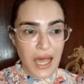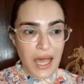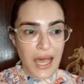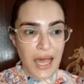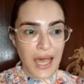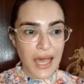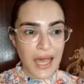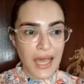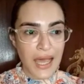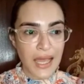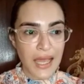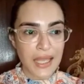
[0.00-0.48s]

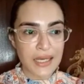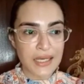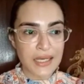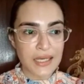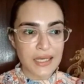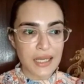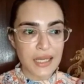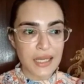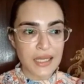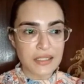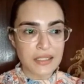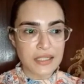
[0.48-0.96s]

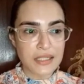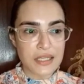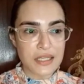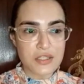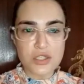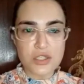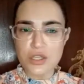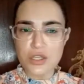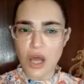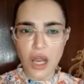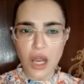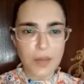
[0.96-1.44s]
and it
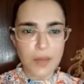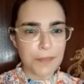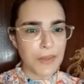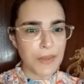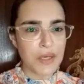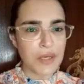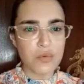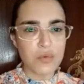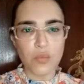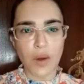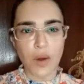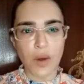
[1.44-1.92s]
has not
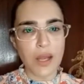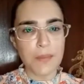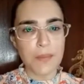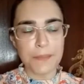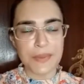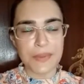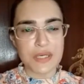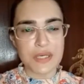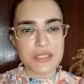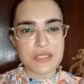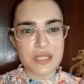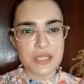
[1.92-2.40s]
been
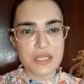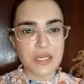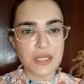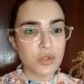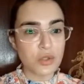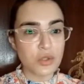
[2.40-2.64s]
one person.